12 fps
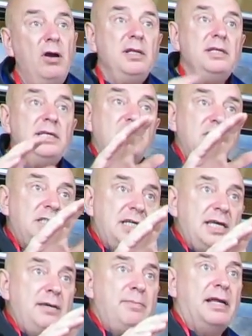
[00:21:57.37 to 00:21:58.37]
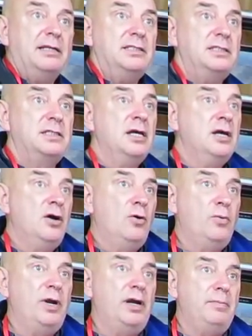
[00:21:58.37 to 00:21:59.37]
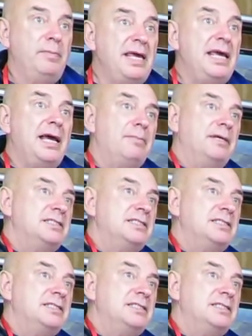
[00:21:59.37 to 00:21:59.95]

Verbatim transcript: or indeed just email us, where me and